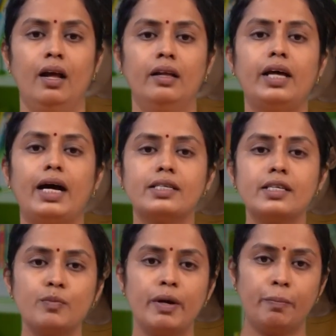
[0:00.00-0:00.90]
The
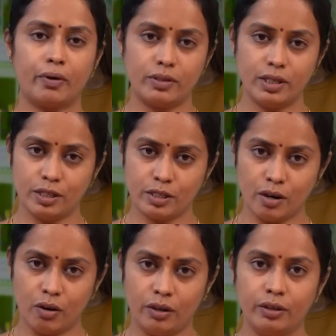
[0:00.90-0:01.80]
assessment process is an
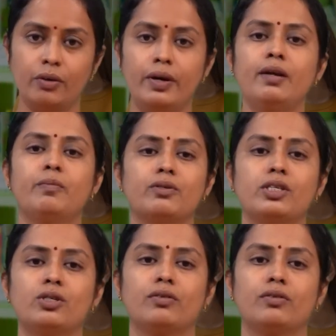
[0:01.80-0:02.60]
ongoing procedure